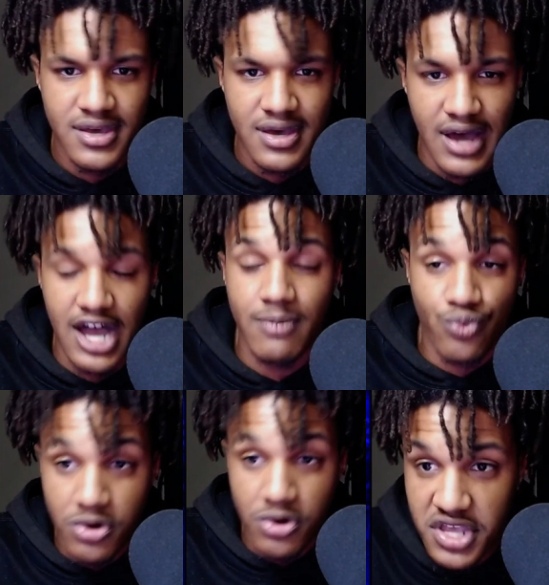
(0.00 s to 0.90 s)
I'm
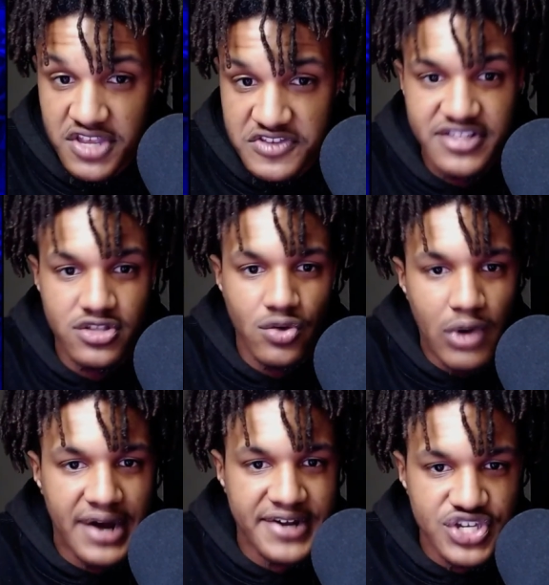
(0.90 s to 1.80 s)
really excited to
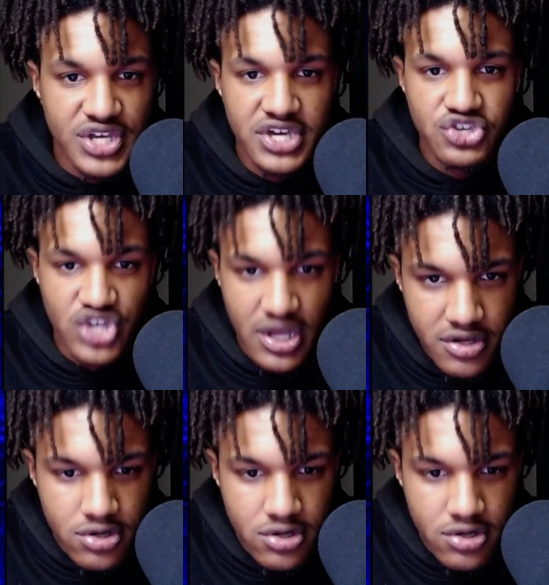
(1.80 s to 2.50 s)
watch Jalen